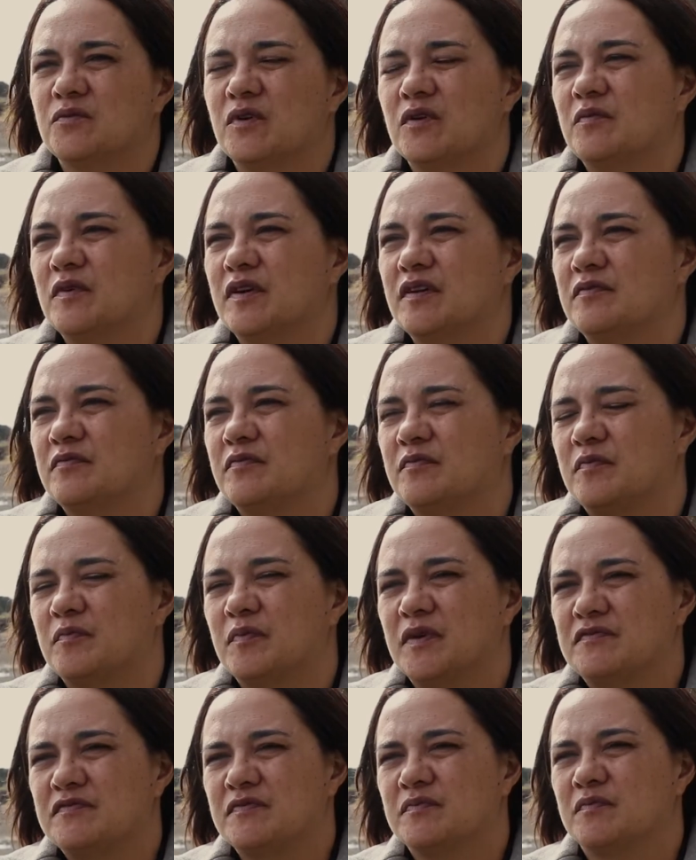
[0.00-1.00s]
what we
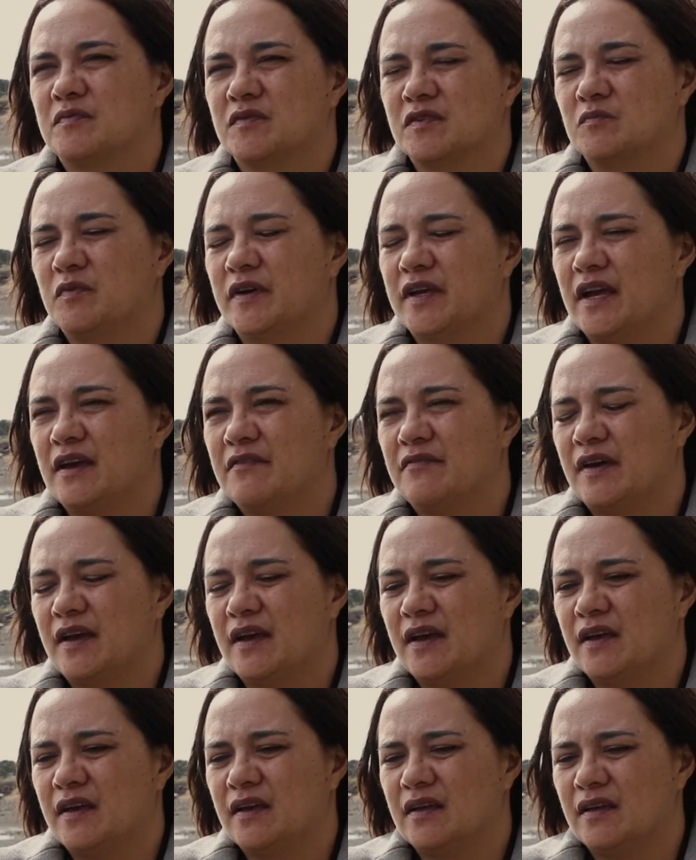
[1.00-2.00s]
have
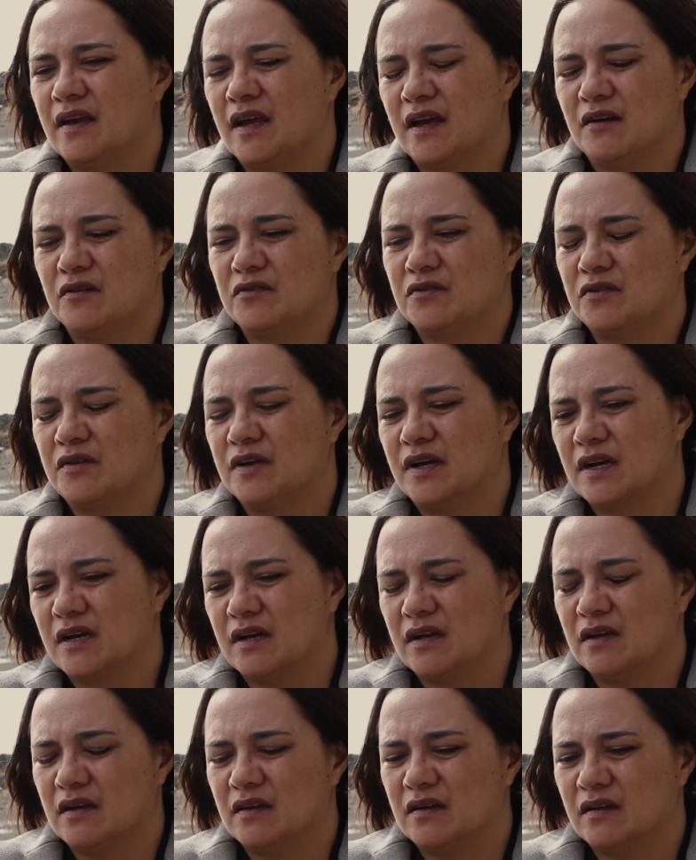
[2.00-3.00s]
our
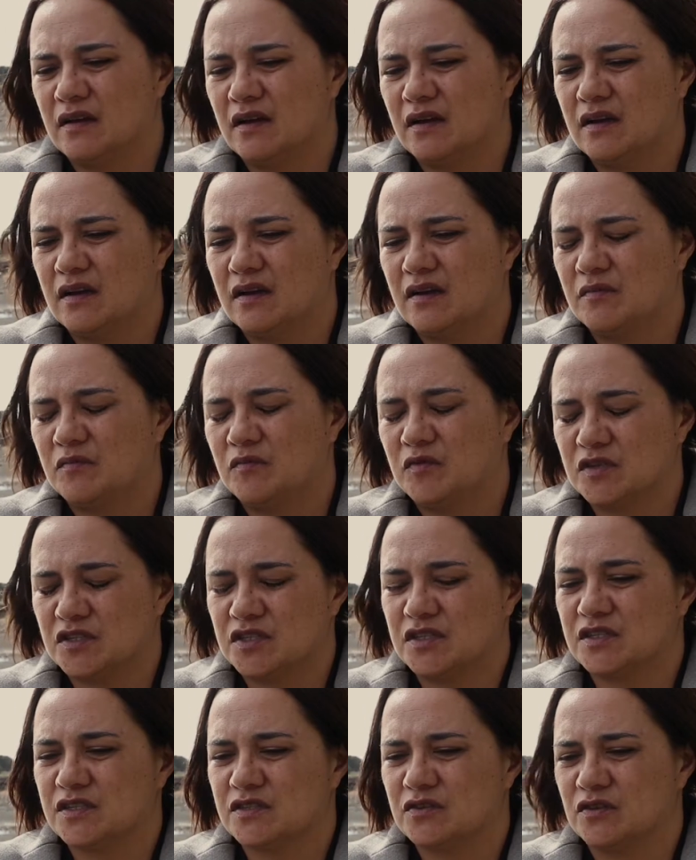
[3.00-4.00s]
runanga which
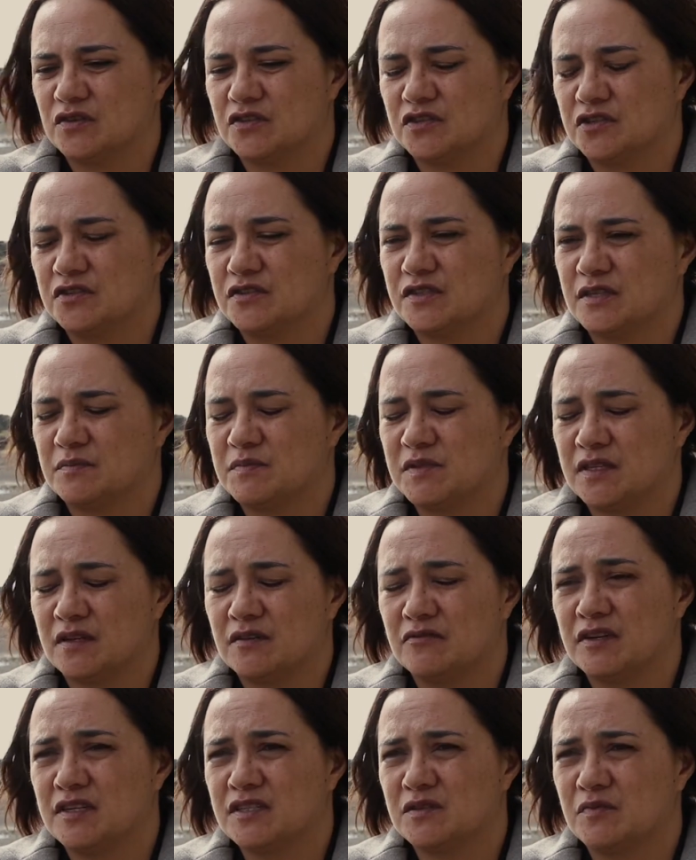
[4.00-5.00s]
has got 2
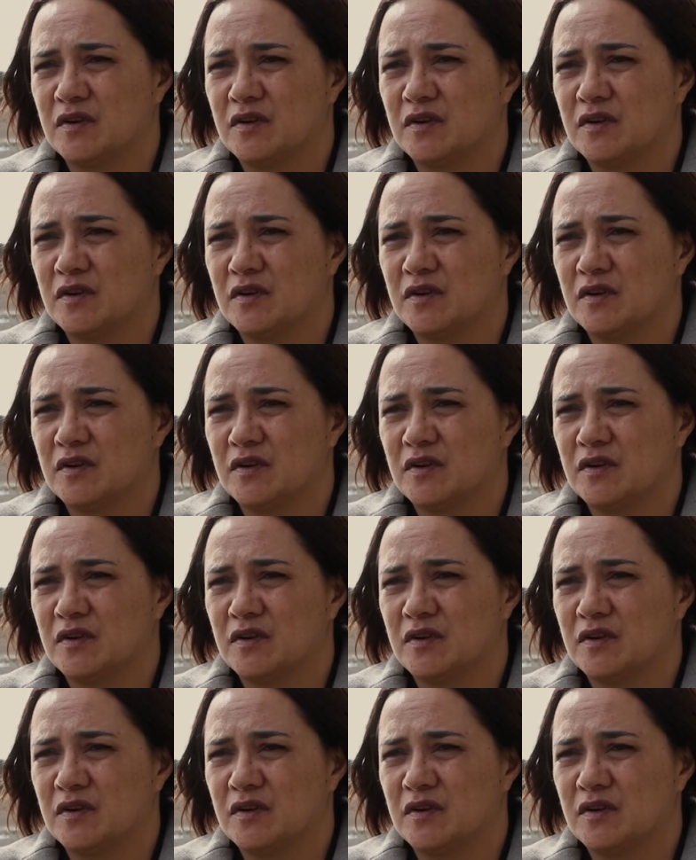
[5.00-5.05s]
subsidiaries.